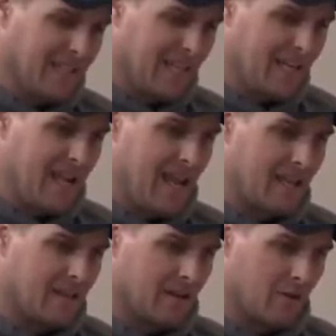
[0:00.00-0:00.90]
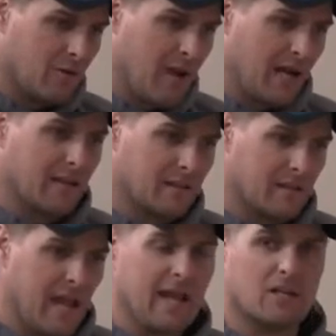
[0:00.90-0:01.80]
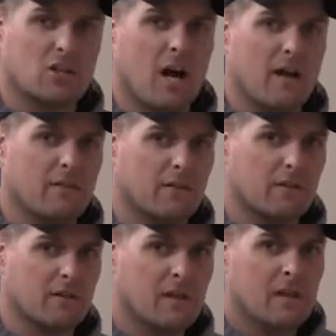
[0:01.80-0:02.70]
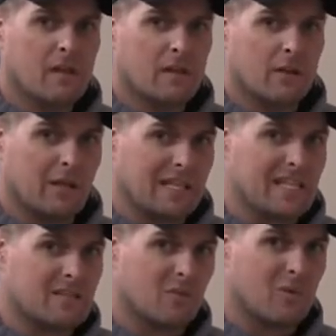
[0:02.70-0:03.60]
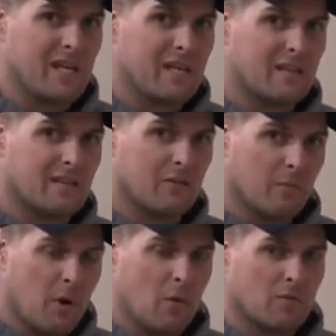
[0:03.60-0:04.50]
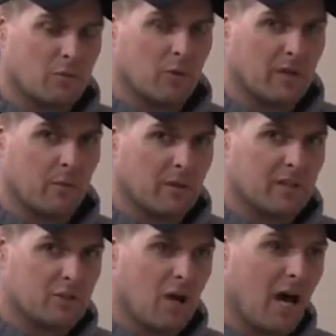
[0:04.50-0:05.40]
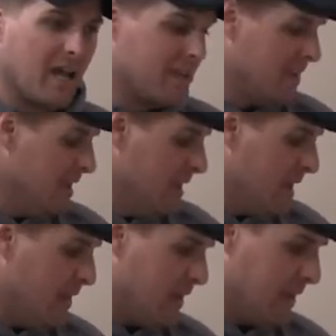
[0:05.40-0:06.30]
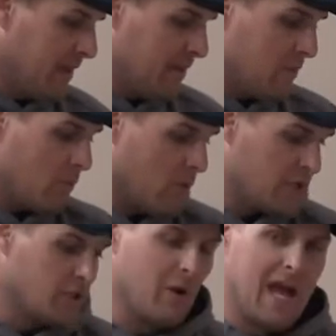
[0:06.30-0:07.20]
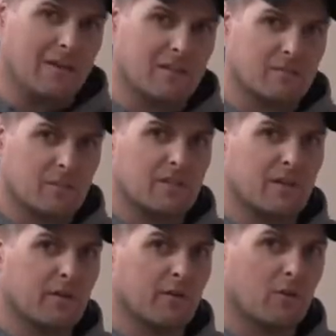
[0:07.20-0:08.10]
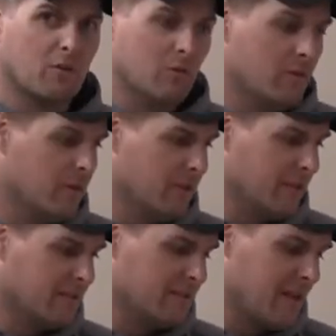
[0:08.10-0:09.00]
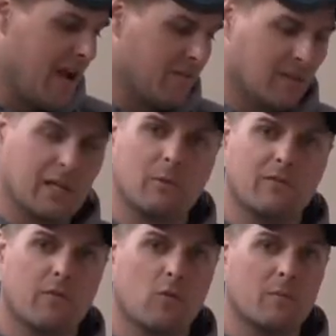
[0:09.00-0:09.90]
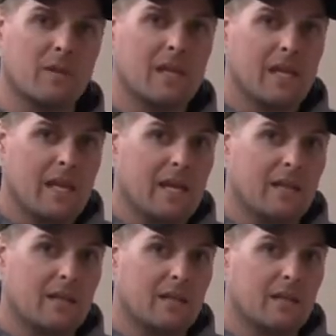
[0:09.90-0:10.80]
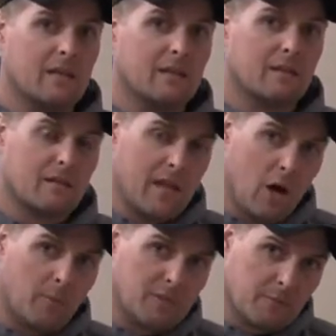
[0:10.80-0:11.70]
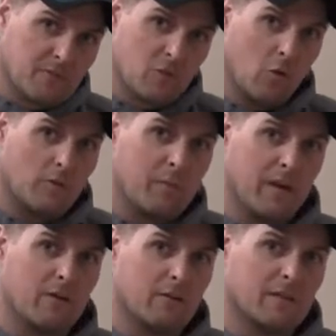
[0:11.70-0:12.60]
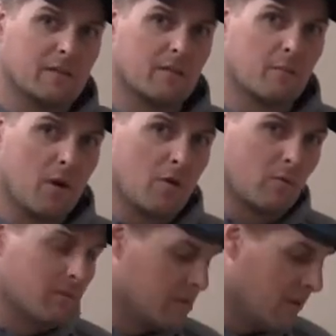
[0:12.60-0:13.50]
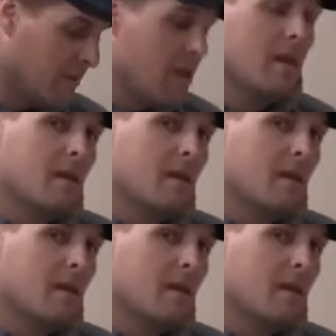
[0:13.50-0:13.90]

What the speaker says: to let it, kind of hang dry for, at least a week until the bone's really dry. And then once you add this material, it's kind of a liquid form. It helps absorb better into the bone. So